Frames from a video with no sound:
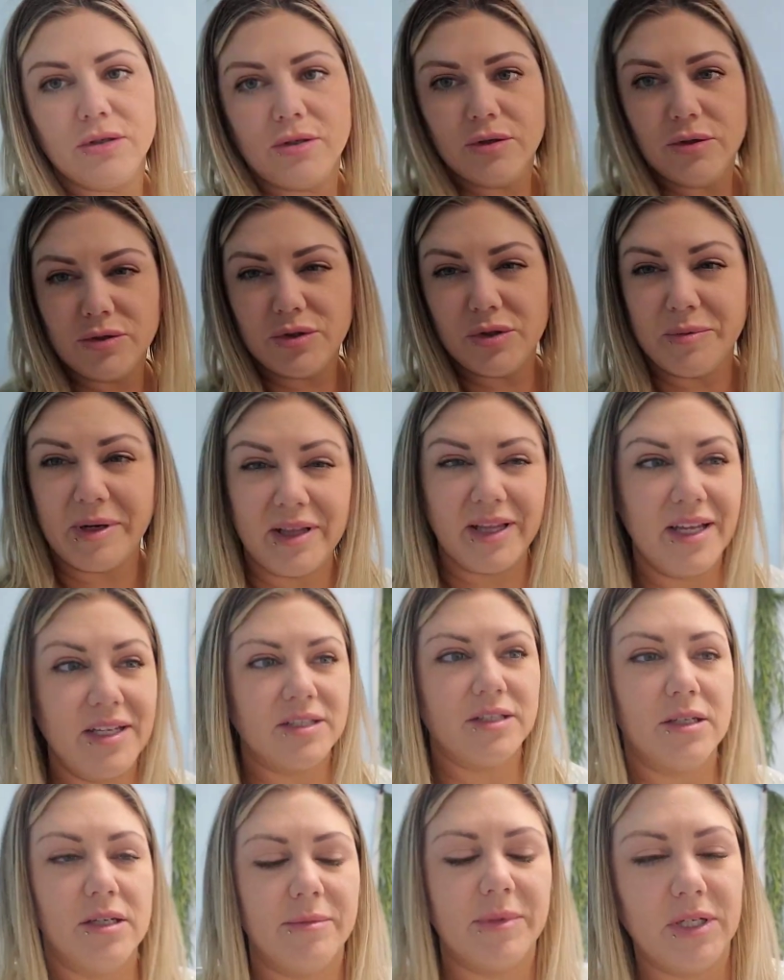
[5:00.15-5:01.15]
I turn my
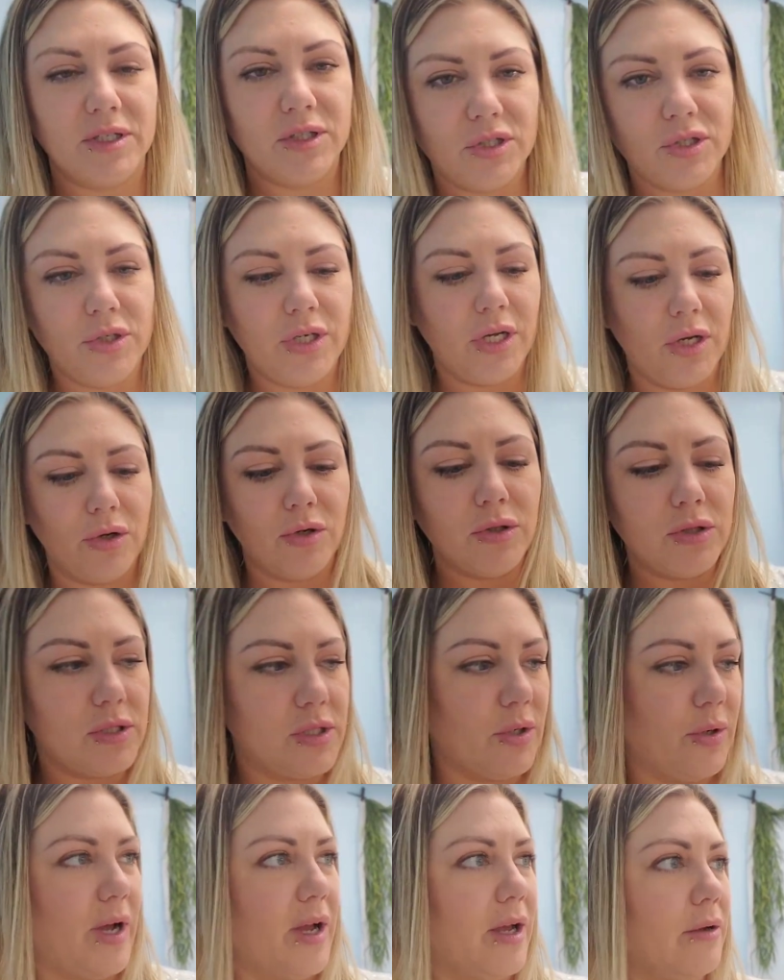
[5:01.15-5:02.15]
lights on in my studio.
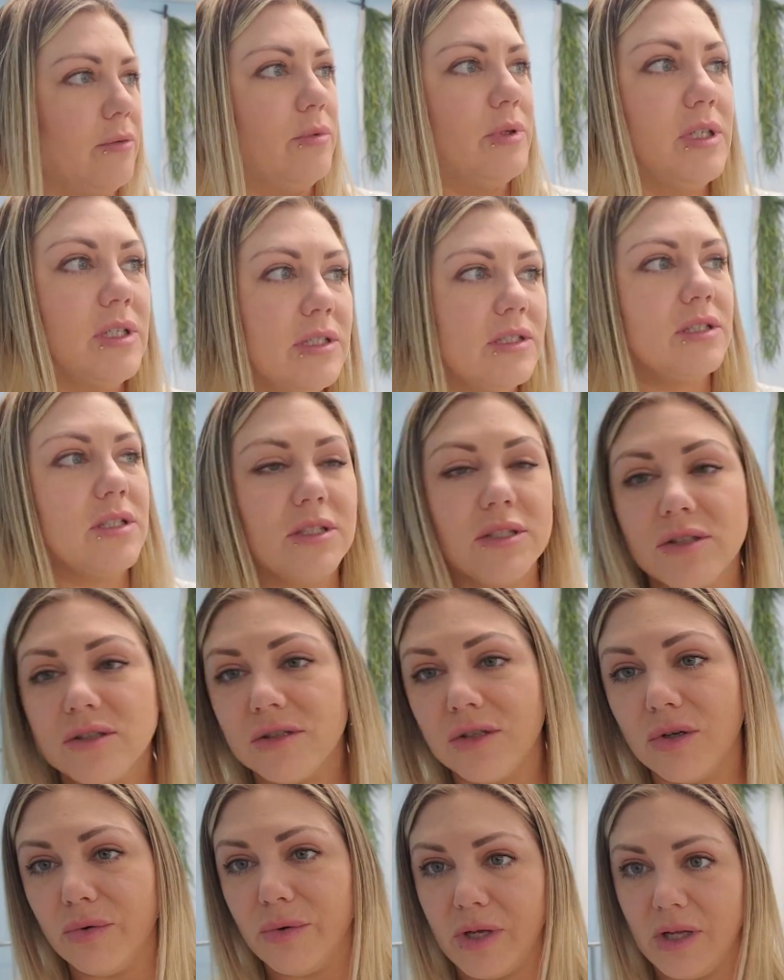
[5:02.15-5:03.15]
So I was
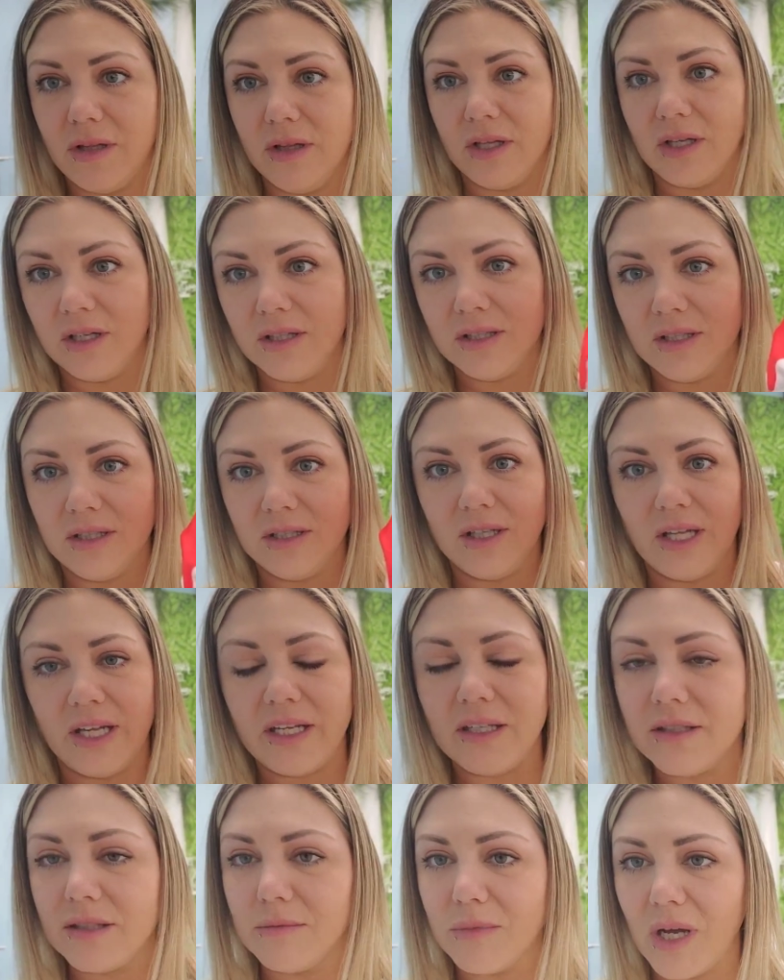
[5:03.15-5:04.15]
sewing this and
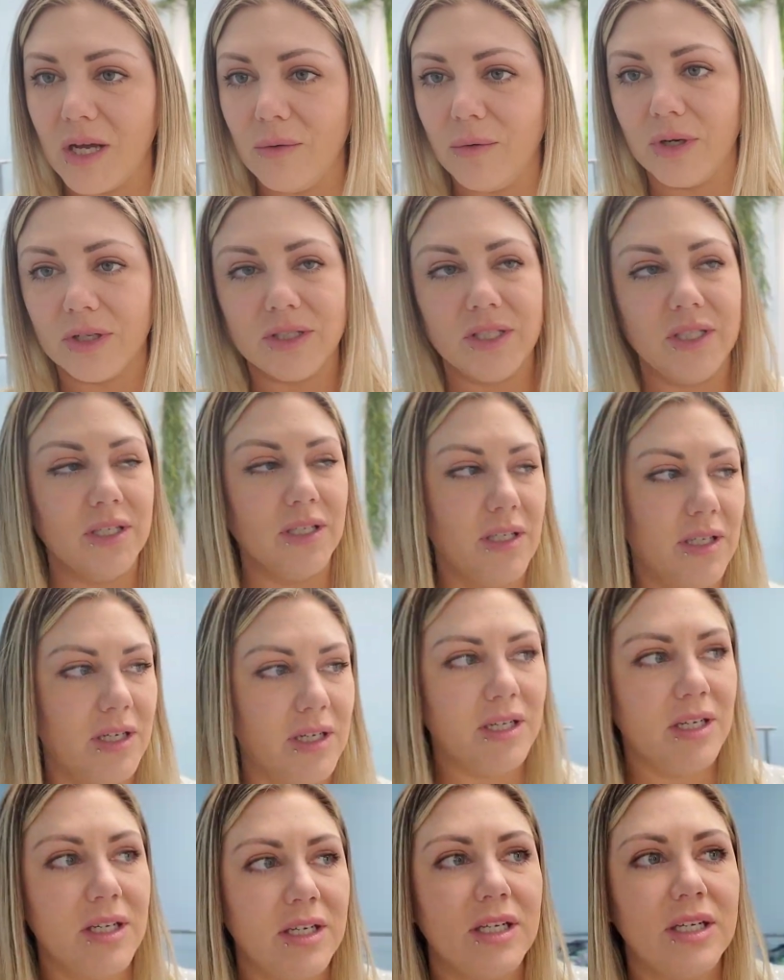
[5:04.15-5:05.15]
like some guy walked in
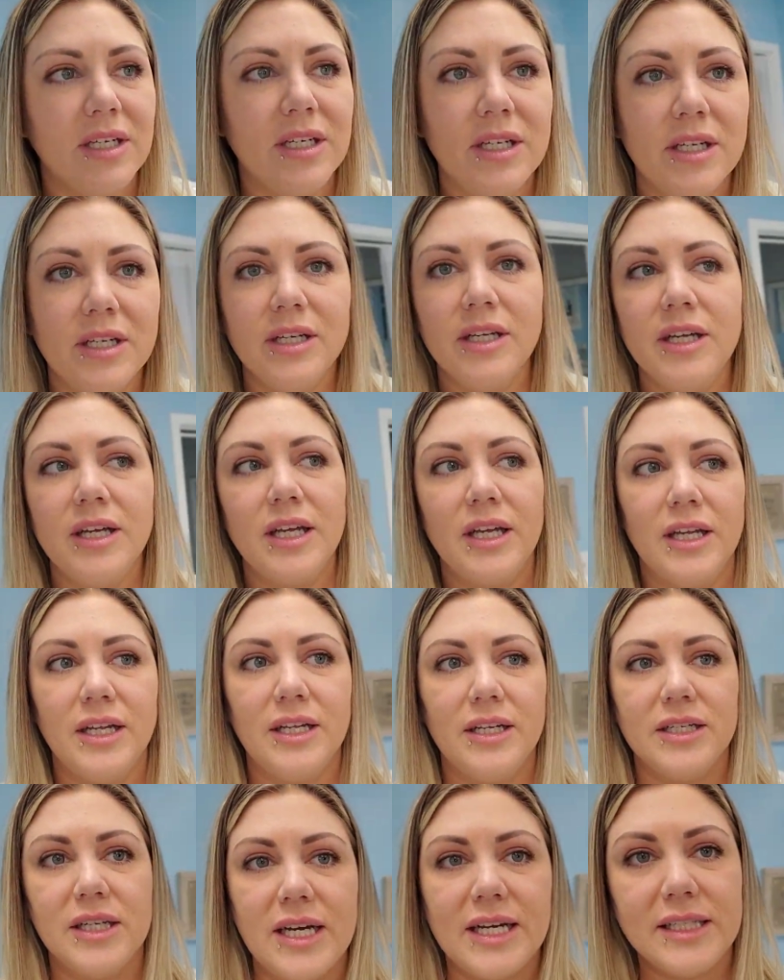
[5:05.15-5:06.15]

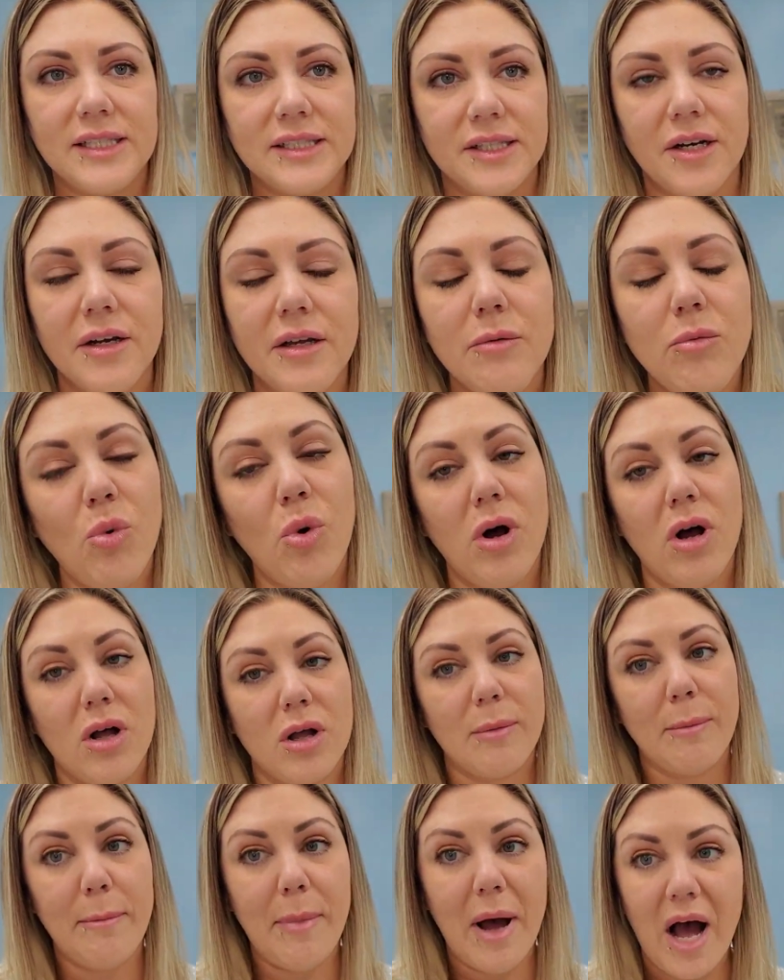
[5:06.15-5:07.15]
and I saw him walk
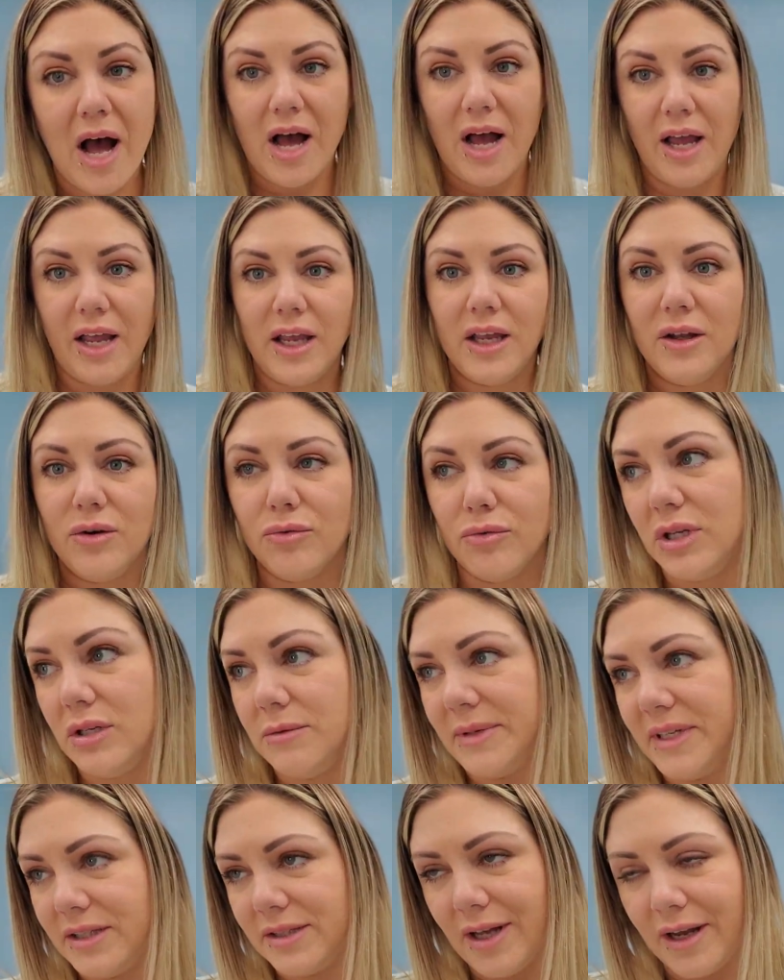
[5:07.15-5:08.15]
by and read
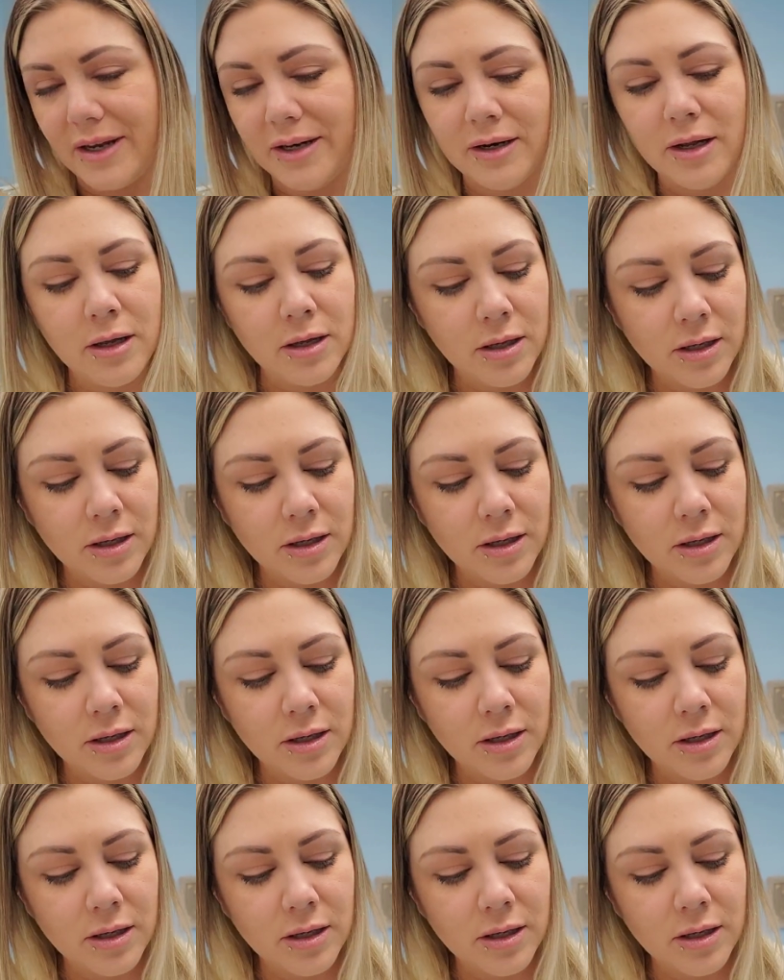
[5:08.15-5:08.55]
my sign.